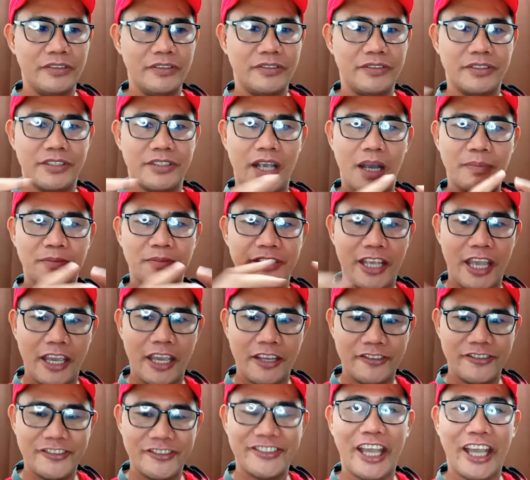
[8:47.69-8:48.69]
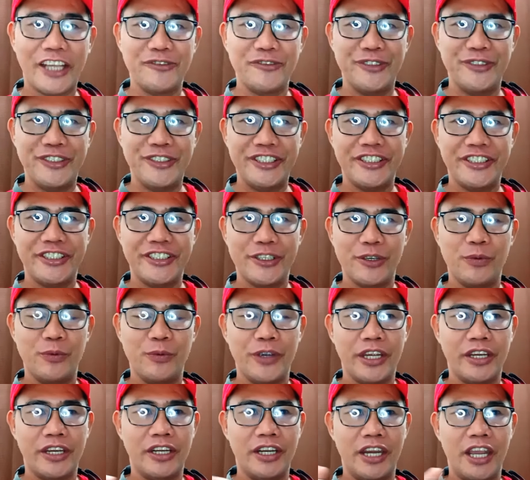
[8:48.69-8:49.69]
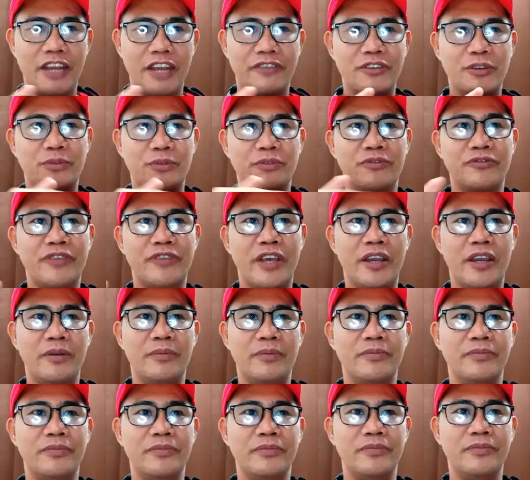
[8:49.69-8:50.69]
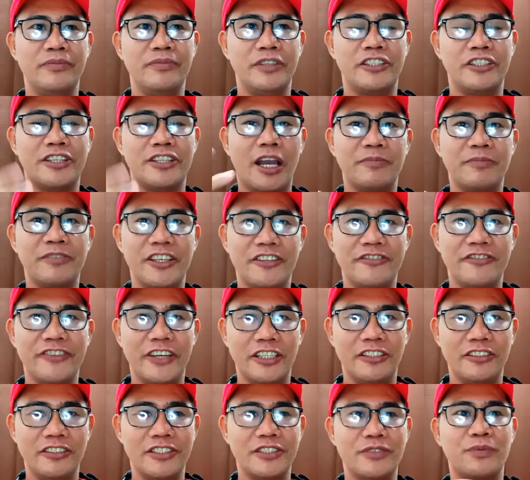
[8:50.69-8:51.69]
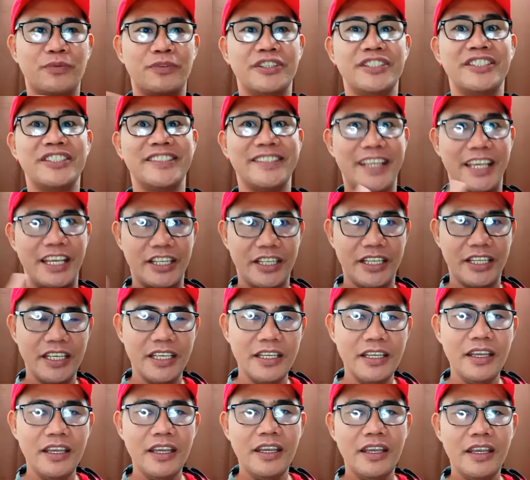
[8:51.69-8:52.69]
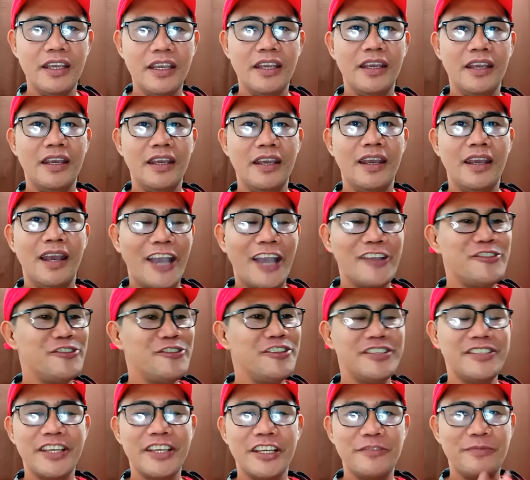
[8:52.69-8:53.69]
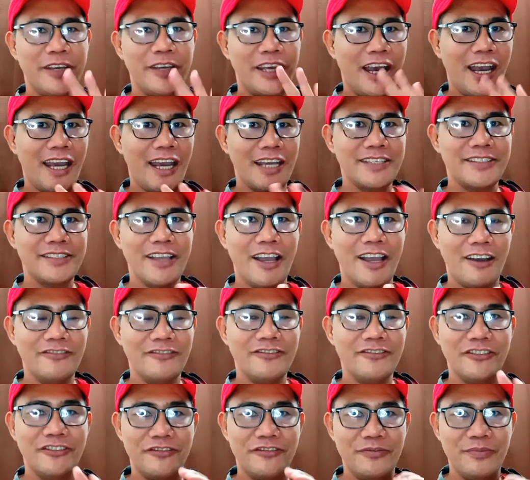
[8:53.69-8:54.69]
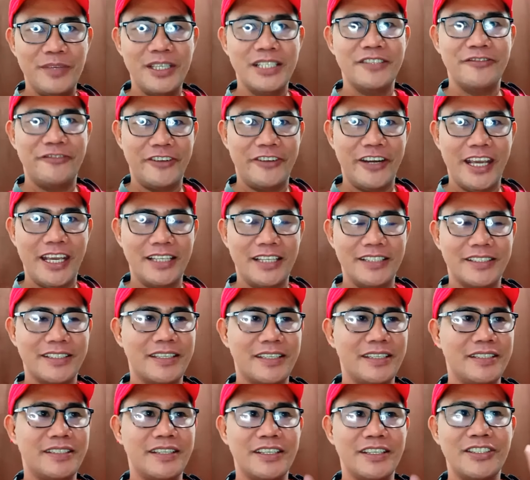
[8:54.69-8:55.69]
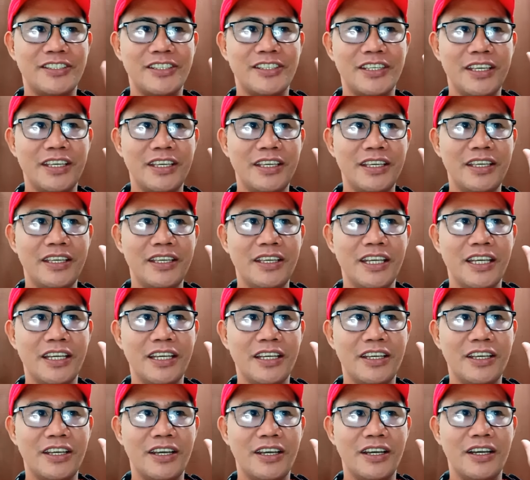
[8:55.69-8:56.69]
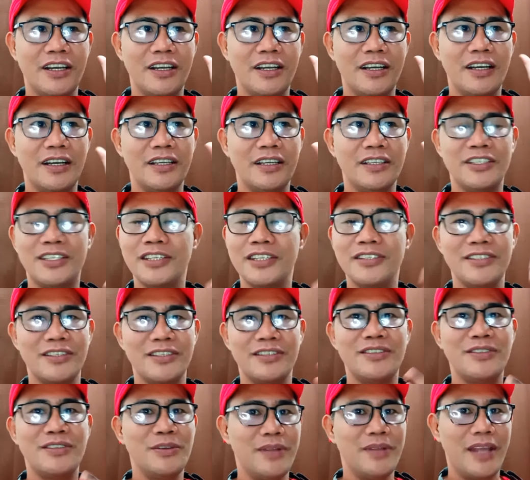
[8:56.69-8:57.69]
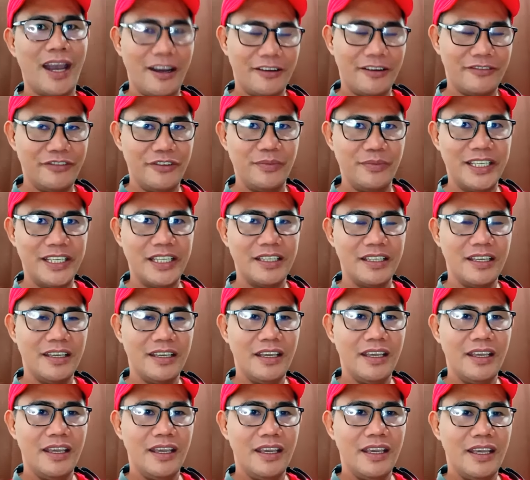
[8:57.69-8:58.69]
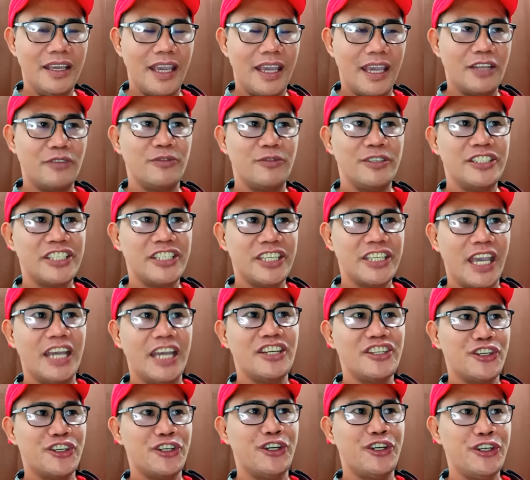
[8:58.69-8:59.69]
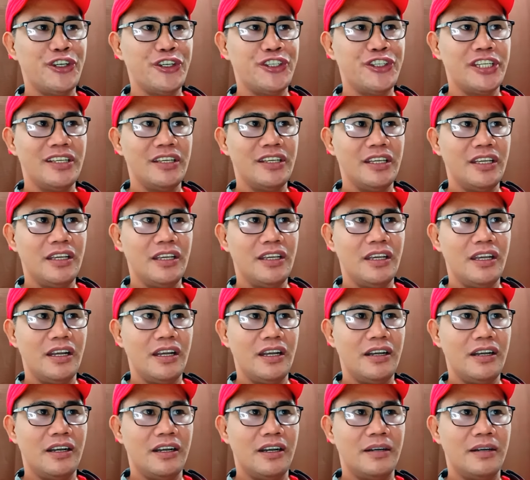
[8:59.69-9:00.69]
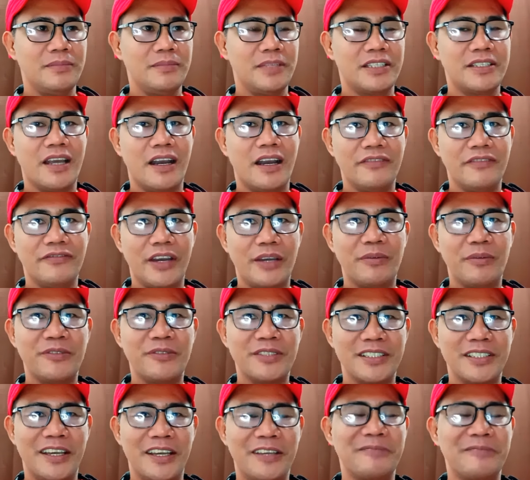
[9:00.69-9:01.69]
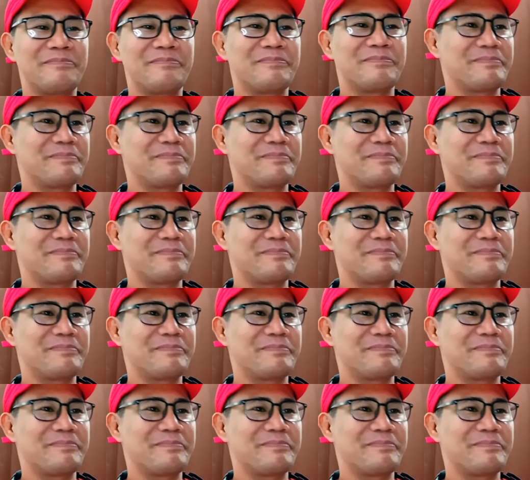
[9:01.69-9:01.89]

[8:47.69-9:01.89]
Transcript: top 10 segment where every one of them, the top 10 finalists were standing, I couldn't take my eyes off of Miss France because she just stood out for me. And when she entered uh, the top five, I was like,